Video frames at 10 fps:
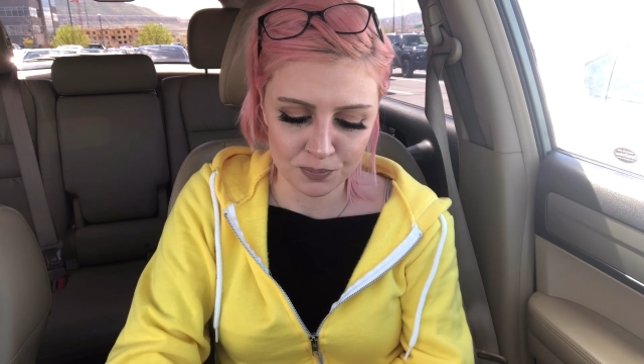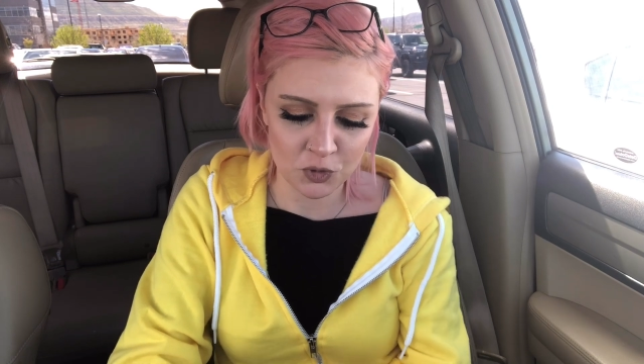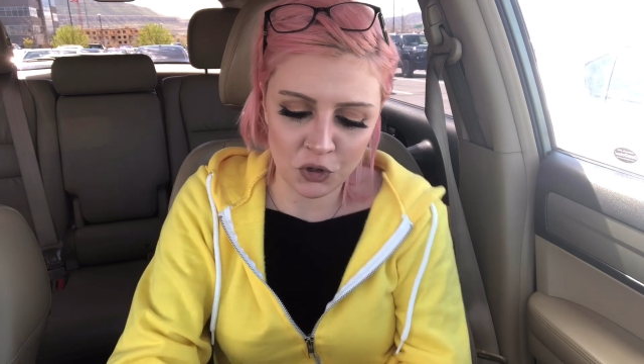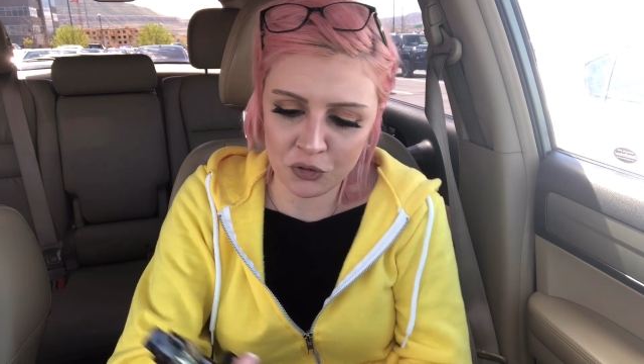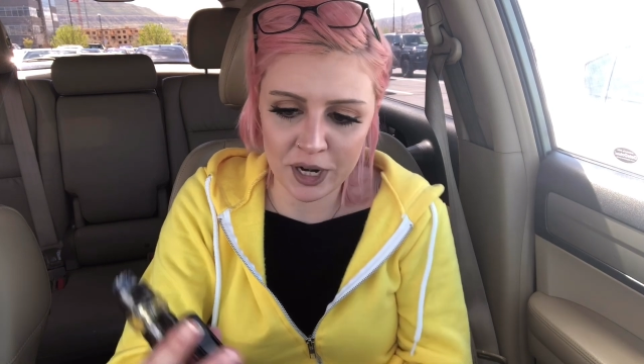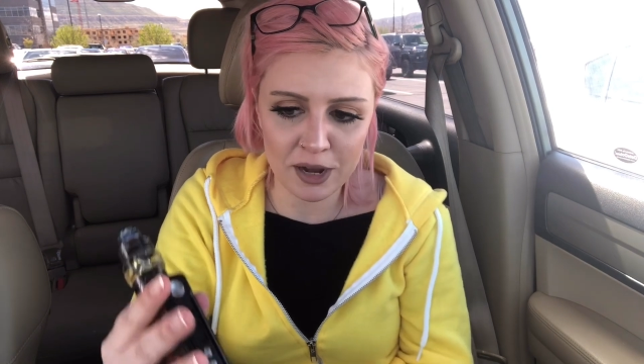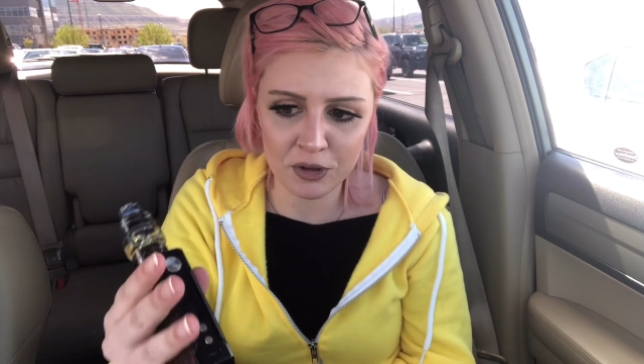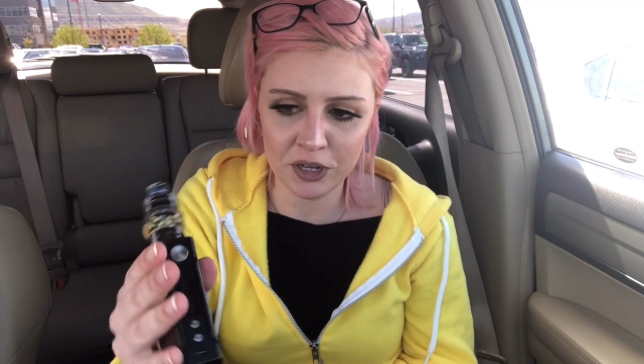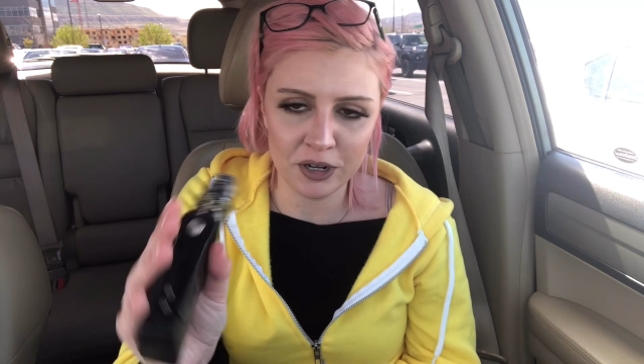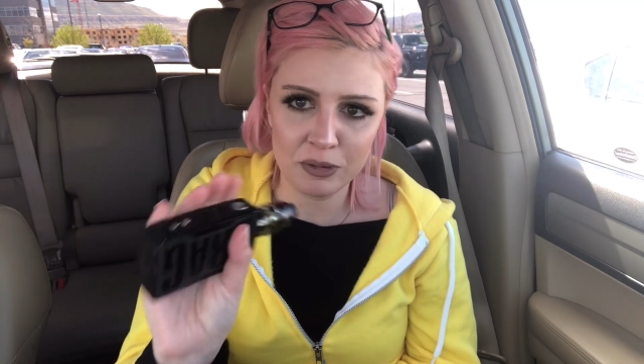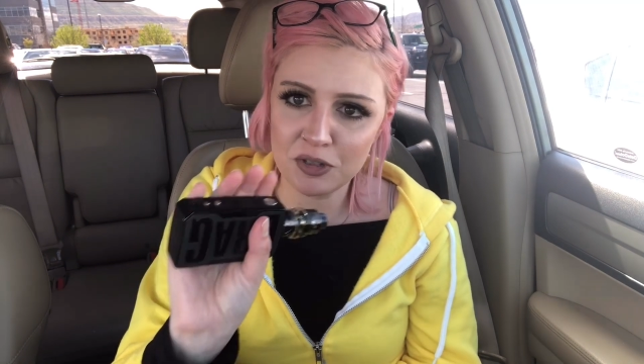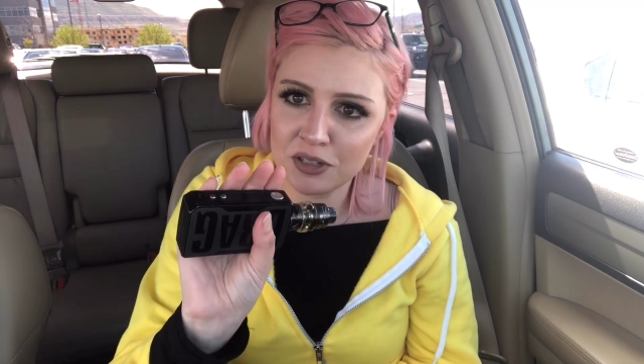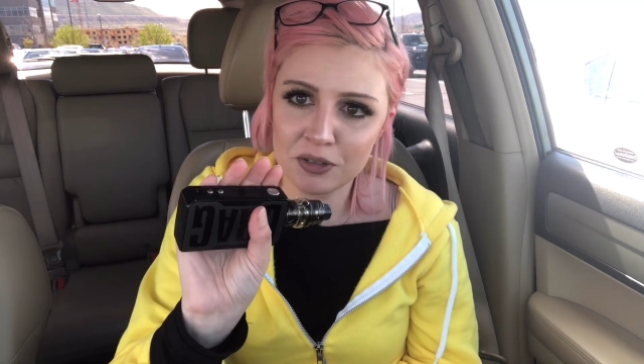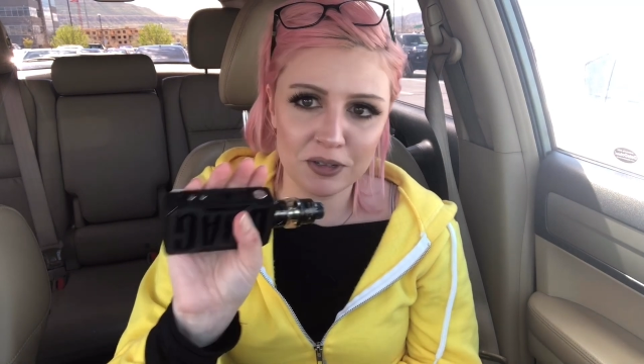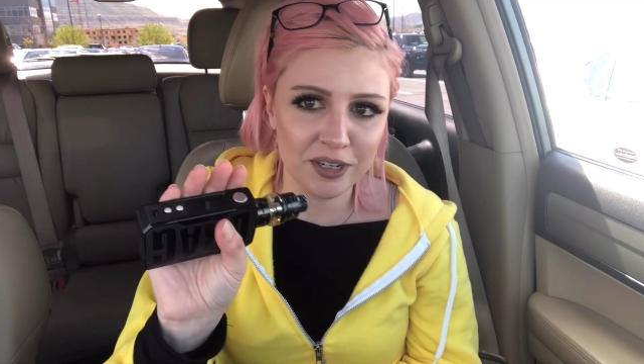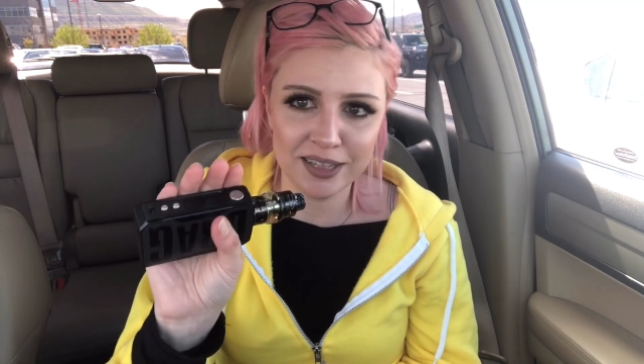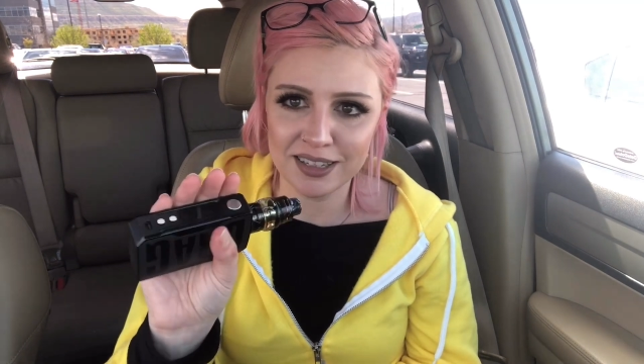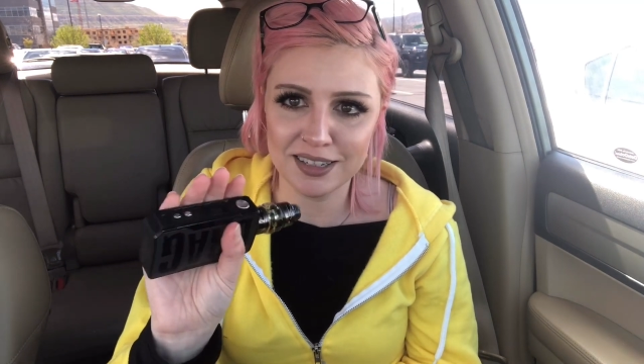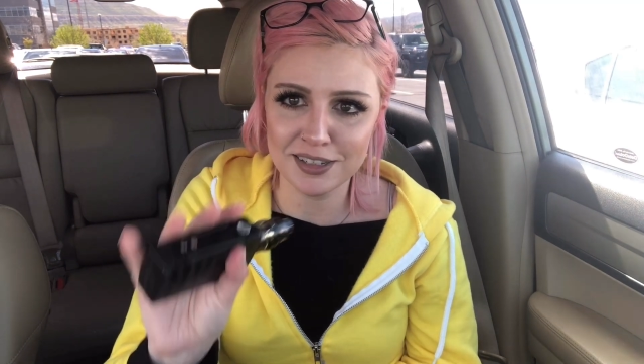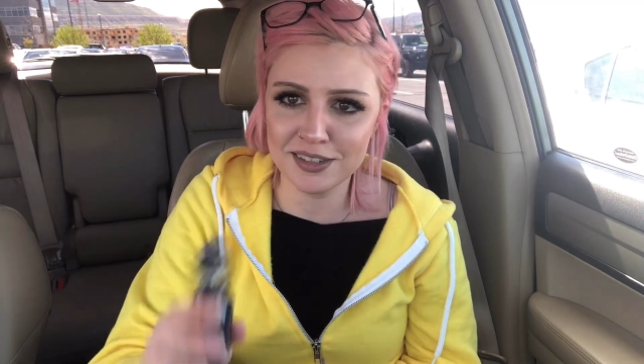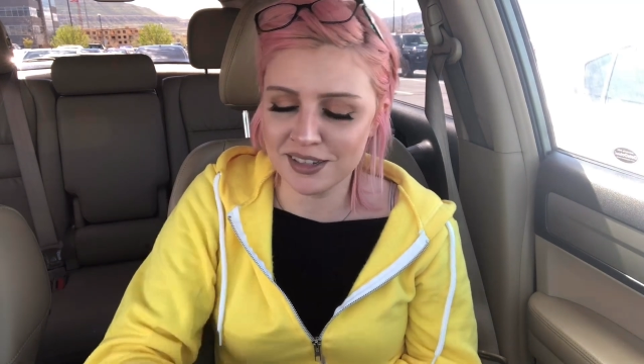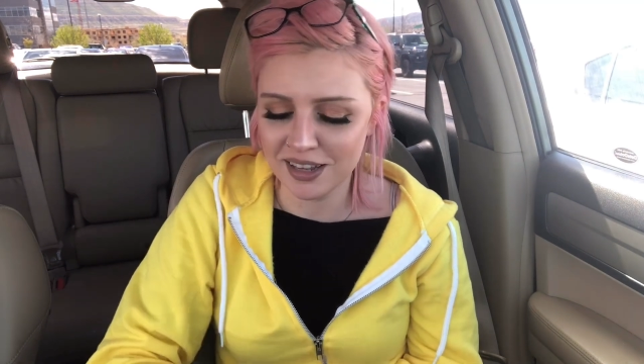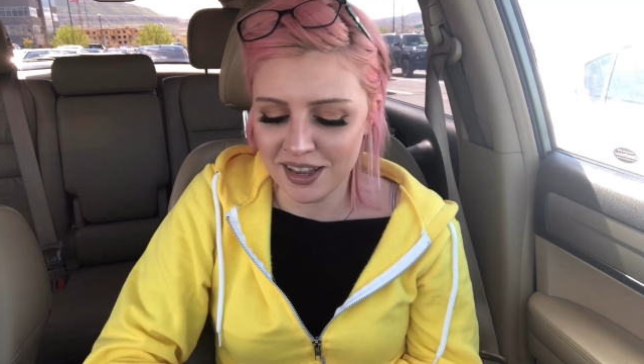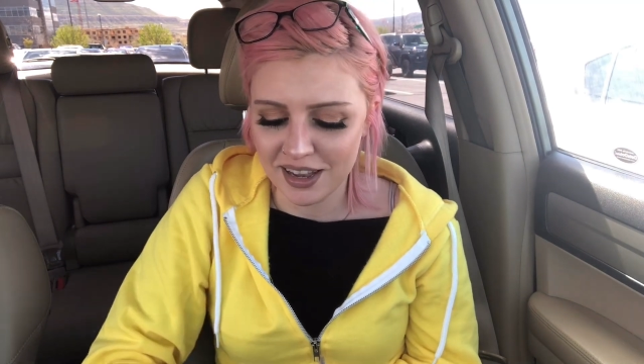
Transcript: So for now, you know, I'm still learning this.